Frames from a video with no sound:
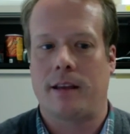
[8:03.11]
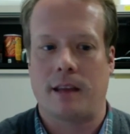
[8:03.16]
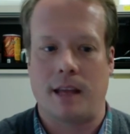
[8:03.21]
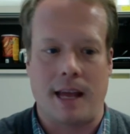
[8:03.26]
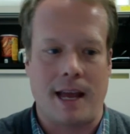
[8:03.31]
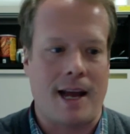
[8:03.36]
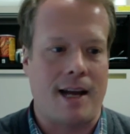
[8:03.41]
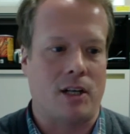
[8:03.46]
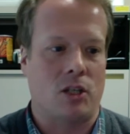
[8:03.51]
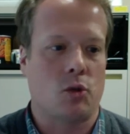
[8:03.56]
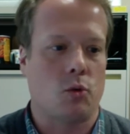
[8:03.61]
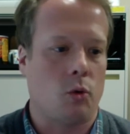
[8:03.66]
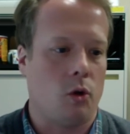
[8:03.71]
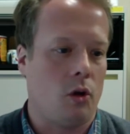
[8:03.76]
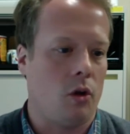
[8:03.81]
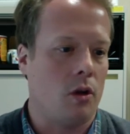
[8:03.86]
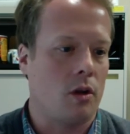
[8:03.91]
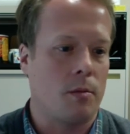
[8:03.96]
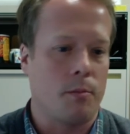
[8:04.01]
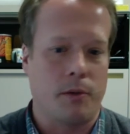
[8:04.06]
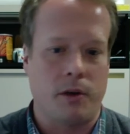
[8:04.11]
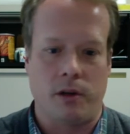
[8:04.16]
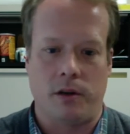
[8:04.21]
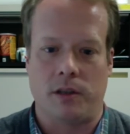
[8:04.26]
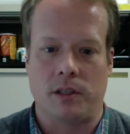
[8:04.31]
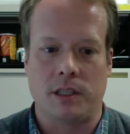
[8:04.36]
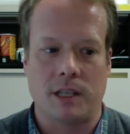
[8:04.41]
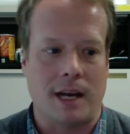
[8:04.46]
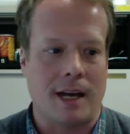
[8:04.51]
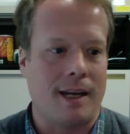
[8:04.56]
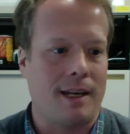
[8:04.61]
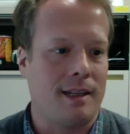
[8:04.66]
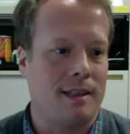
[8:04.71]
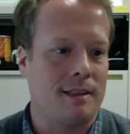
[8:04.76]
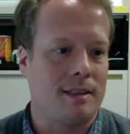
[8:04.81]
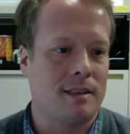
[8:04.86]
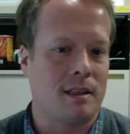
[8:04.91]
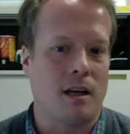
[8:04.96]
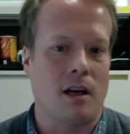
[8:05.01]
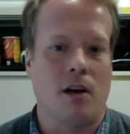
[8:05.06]
the actual computer
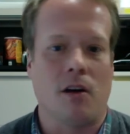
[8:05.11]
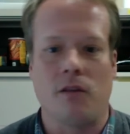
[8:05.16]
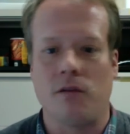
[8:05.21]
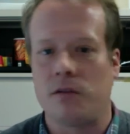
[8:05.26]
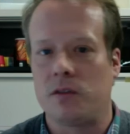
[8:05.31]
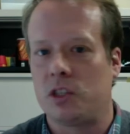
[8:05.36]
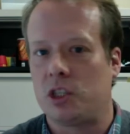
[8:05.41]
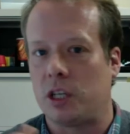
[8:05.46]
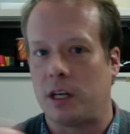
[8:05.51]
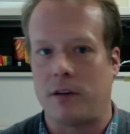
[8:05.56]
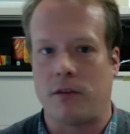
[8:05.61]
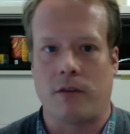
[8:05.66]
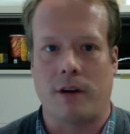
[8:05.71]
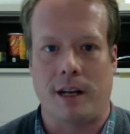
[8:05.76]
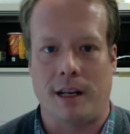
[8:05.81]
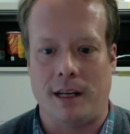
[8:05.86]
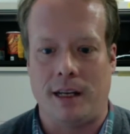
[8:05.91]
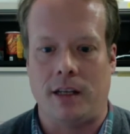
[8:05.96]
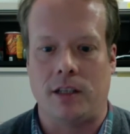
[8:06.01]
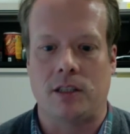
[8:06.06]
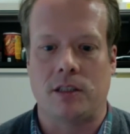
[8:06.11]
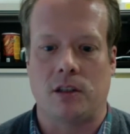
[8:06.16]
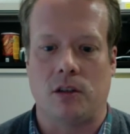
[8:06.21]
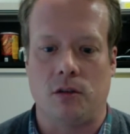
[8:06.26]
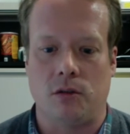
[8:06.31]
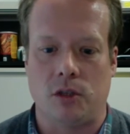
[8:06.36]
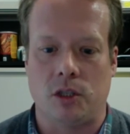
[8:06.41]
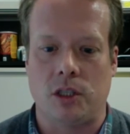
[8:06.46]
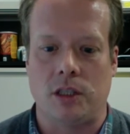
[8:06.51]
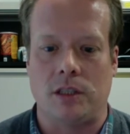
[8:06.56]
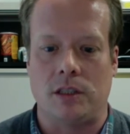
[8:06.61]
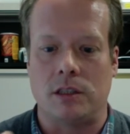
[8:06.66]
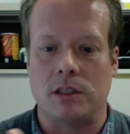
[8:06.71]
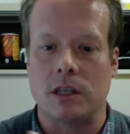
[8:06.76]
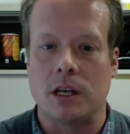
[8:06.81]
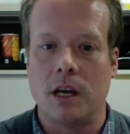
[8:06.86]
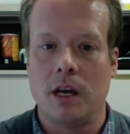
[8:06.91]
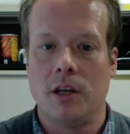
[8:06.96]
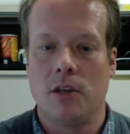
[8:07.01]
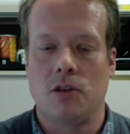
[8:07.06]
science of generating solutions
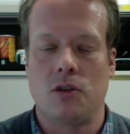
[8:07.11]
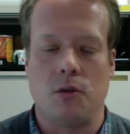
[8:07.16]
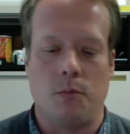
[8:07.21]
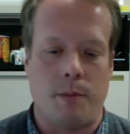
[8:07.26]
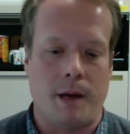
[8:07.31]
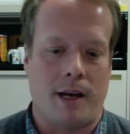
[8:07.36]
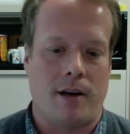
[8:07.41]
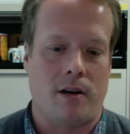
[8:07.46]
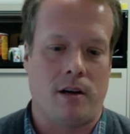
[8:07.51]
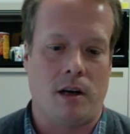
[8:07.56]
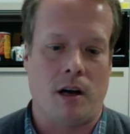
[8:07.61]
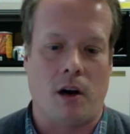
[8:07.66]
to better,